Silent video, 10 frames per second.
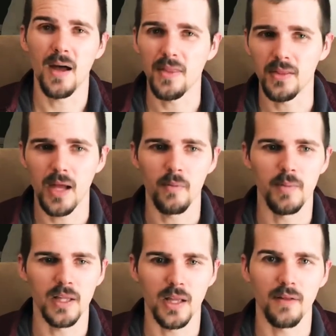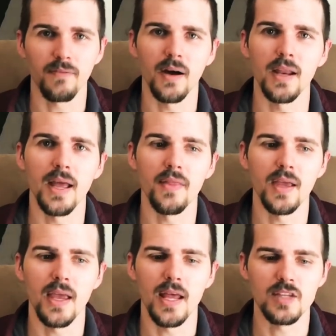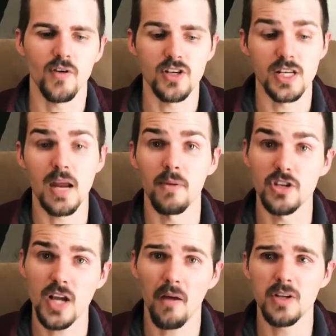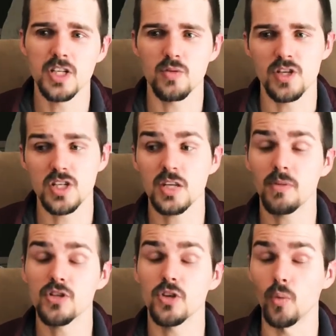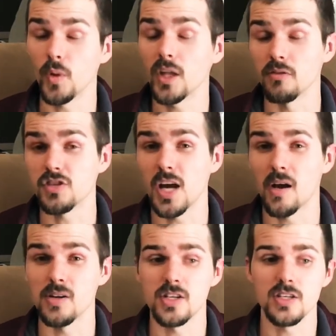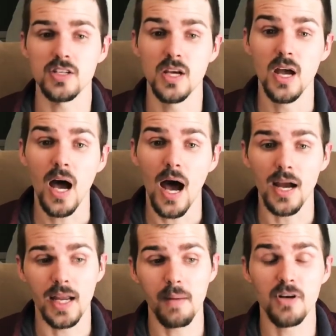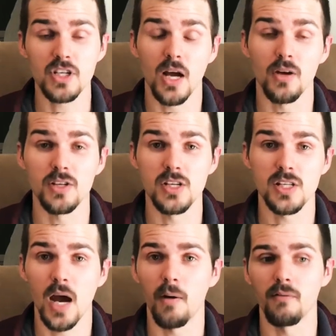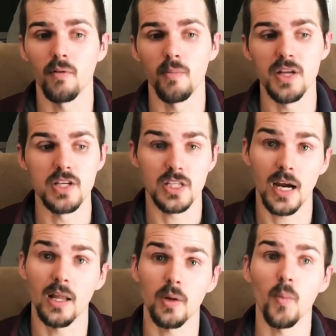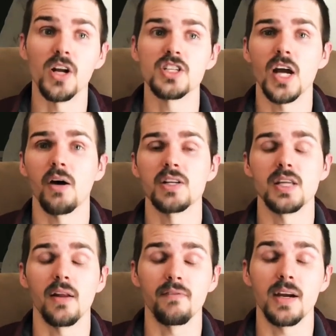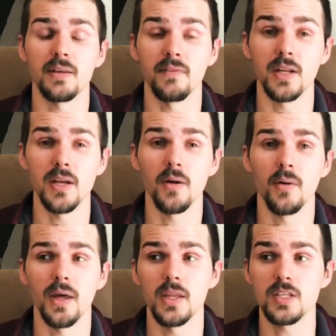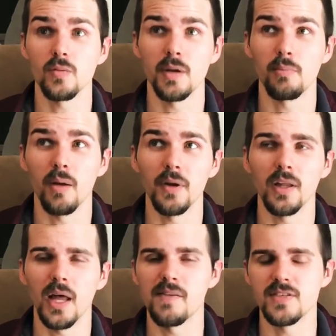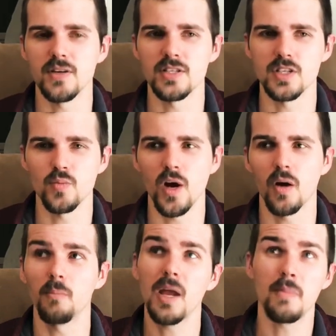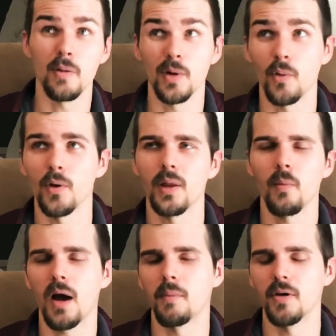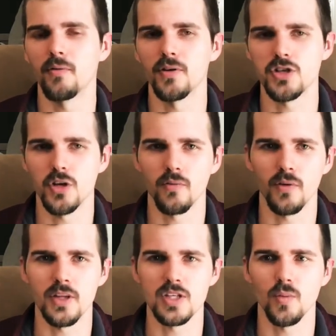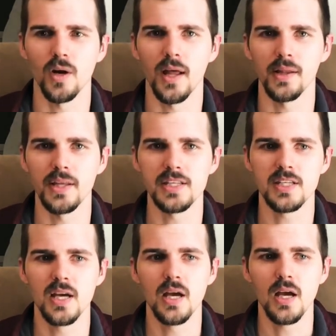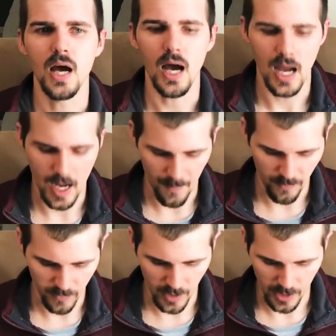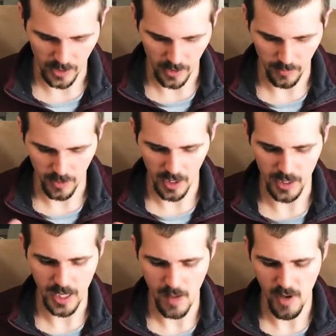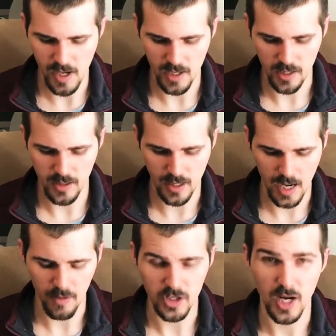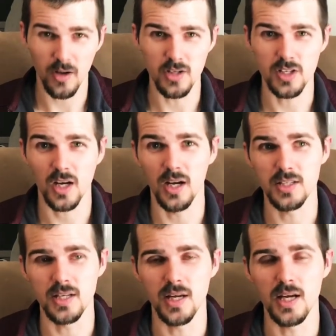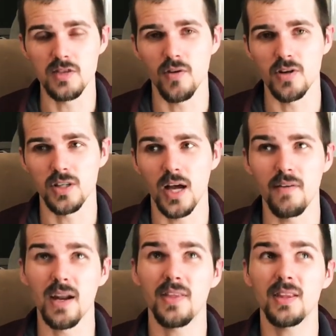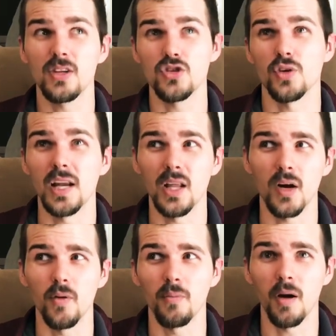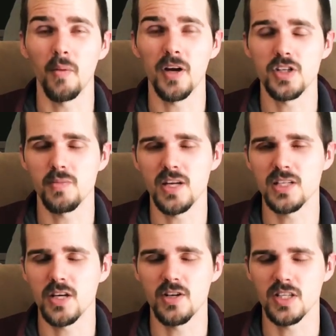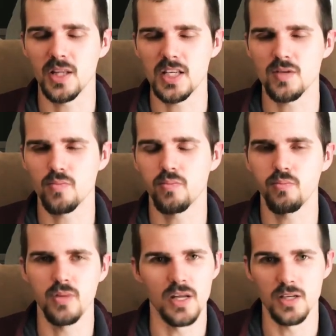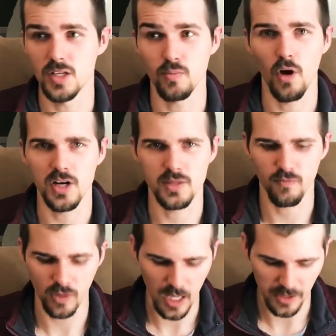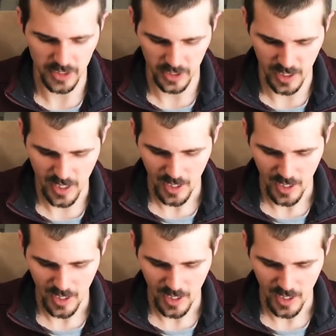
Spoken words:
I think that would be a lot of fun. And then as far as gamer challenges, which is similar to the Wheel of Challenges, gamer challenges, however, will be just kind of like one challenge that affect a video. And this will be probably a live series as well, maybe recorded. I don't know for sure for this one at least. Like the non-gaming and gamer challenges content as far as live. And I think the trade lock will probably also be a series unless it just works flawlessly.